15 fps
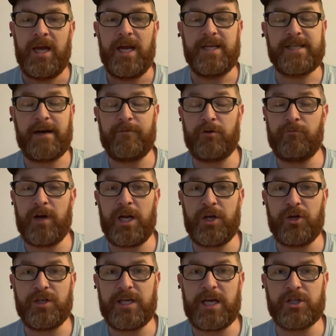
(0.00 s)
He's having a really
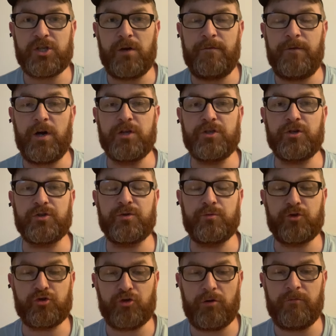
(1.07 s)
good year so far. He's got
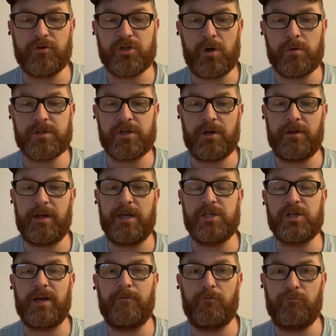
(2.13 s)
some strong results and I think he's
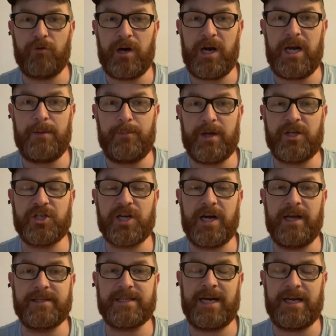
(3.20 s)
going to have a really big
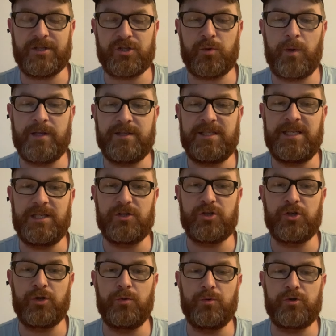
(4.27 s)
chance at
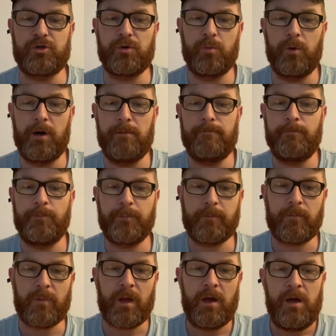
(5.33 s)
22-1.
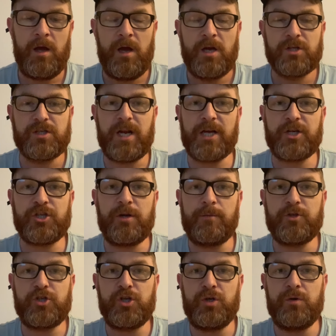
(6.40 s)
Selection
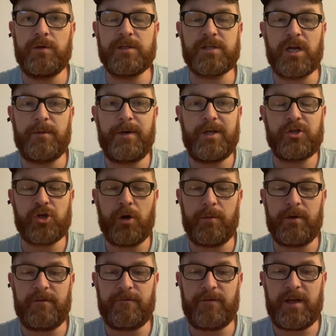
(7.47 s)
number 2 is going to be
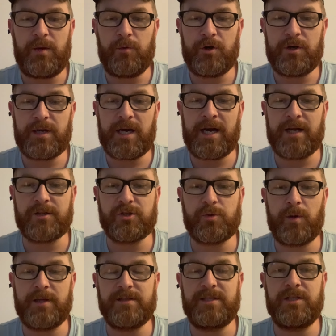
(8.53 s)
Tommy Fleetwood at
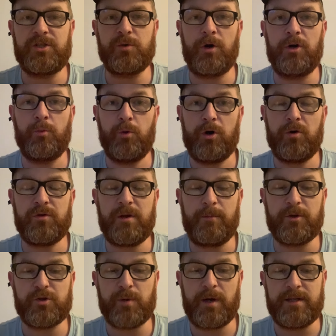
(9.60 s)
20-1, world
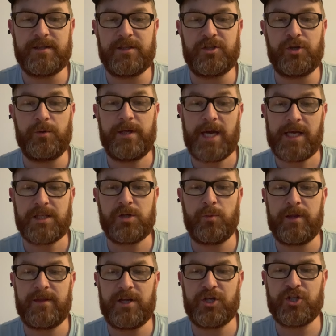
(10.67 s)
number 22, yet to
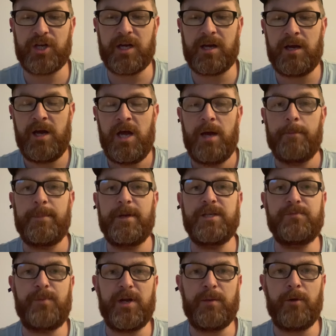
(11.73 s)
win this year, but
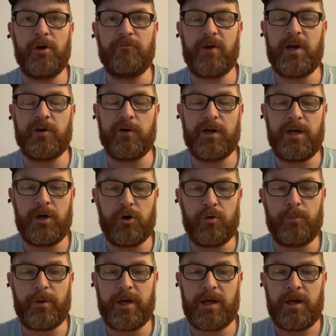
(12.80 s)
he's been on my radar a
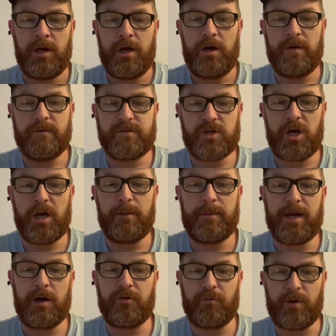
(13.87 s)
little bit of time
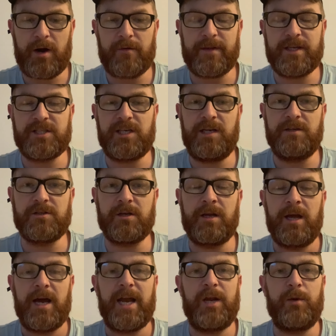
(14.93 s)
now throughout this
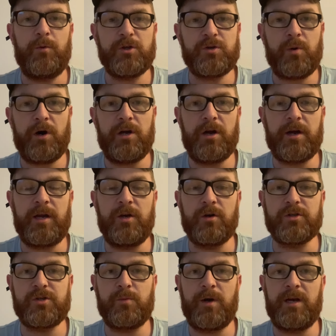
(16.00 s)
season, and he was quite unlucky
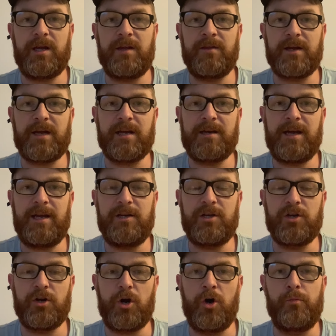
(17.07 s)
not to win in the
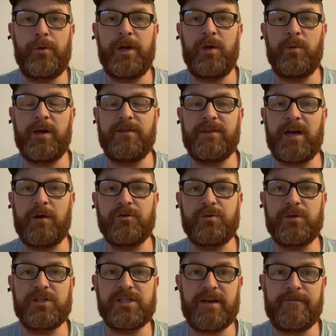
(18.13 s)
Canadian Open. He went down
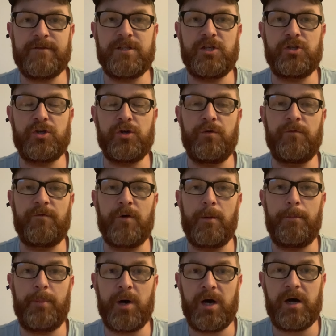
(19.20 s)
to a
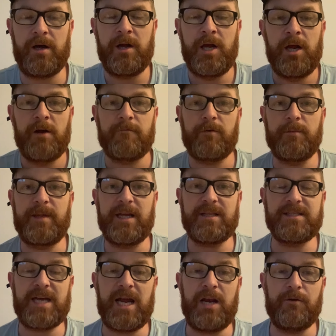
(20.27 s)
72-foot putt from
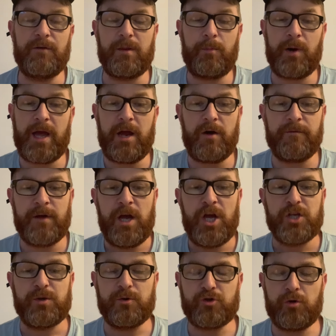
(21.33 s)
Nick Taylor in the playoff,
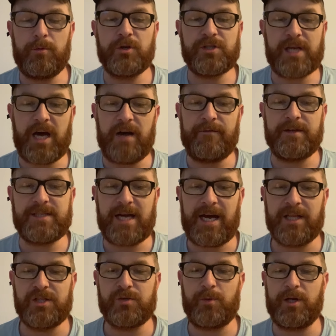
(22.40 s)
so it was almost out of his
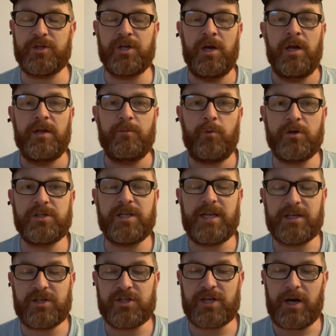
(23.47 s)
hands, which wasn't
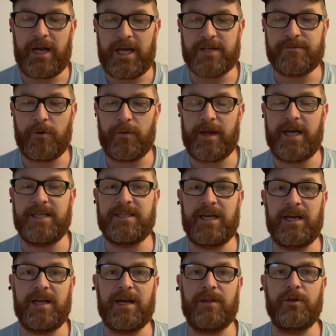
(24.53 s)
necessarily his fault that he
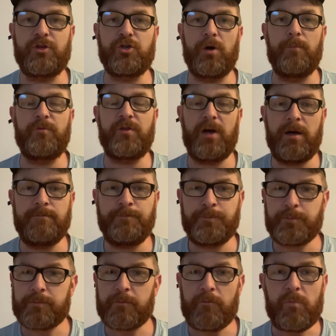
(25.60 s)
didn't get the job
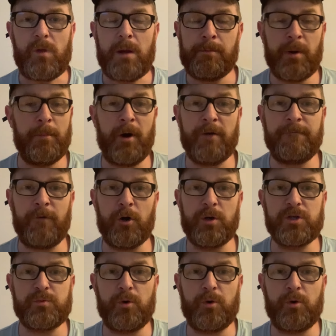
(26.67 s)
done. But my followers